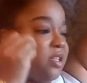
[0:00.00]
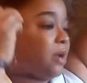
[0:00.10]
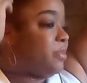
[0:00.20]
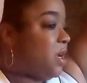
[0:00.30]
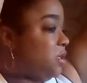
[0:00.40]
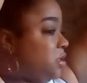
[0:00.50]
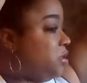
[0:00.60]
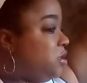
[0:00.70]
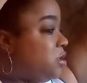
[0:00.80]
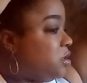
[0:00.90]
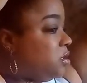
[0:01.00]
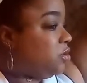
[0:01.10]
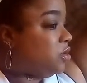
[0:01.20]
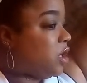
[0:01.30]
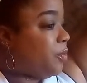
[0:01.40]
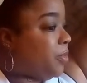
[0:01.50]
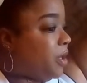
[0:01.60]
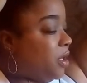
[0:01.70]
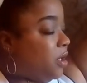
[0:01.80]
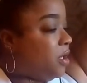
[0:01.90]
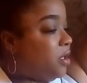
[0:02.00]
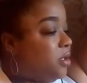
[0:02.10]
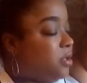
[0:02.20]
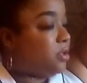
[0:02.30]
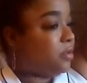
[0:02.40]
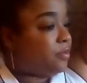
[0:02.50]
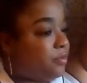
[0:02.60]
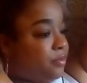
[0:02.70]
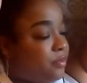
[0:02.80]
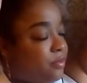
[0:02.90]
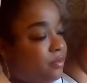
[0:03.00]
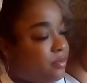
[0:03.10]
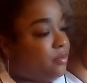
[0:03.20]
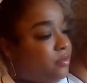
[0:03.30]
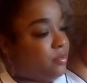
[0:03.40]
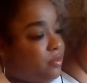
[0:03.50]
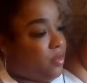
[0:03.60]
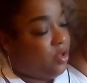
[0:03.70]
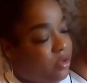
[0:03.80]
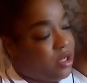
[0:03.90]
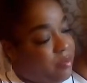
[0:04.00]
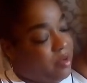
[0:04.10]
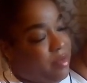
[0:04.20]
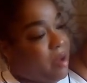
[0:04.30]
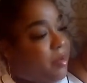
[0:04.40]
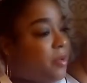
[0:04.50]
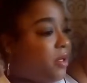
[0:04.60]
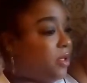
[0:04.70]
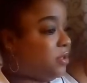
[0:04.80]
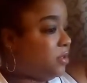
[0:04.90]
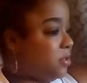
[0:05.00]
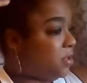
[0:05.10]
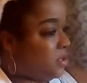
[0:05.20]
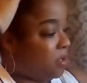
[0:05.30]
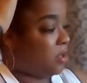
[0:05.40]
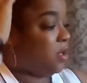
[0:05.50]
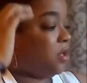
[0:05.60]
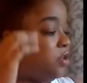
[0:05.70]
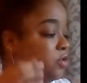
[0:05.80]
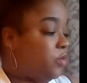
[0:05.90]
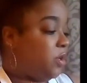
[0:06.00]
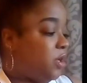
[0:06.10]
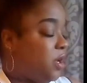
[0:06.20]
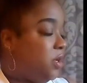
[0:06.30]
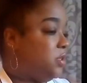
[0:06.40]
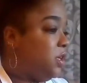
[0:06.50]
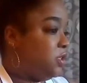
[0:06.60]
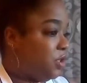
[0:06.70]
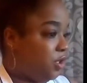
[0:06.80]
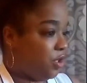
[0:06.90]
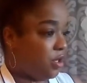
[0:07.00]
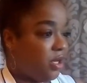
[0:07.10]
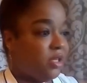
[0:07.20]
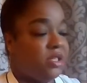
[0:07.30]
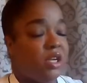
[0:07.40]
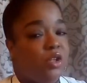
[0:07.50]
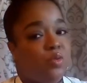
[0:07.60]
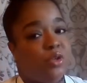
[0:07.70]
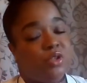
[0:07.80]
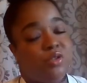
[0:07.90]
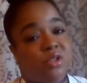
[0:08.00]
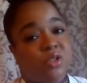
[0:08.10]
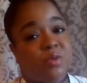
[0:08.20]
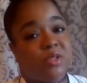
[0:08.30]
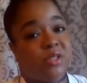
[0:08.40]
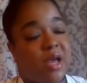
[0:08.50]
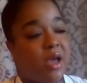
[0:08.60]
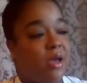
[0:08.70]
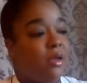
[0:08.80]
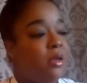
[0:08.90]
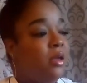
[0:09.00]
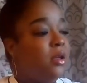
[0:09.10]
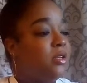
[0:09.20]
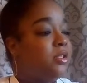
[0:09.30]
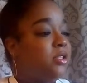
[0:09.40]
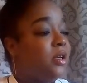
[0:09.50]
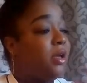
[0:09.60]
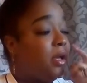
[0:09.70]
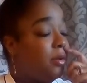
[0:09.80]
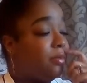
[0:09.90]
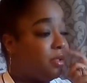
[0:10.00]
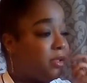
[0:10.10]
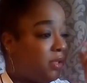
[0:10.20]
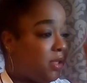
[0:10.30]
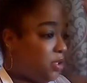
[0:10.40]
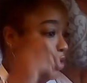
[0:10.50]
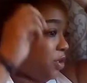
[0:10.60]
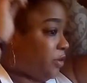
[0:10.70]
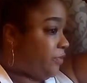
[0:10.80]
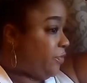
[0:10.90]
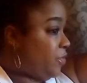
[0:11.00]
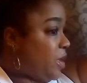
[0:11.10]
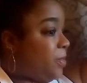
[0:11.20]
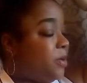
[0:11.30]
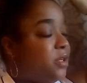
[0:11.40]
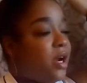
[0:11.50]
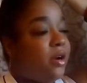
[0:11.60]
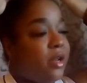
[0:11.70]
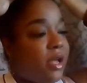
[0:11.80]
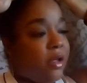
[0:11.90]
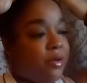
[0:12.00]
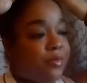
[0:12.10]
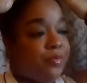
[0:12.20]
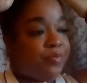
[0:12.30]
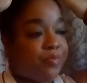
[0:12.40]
top knot to look. You start pinning it. Use a couple of bobby pins so it can kind of stay secure. Like I said, you want to use a twist tie to help it stay secure throughout the entire day.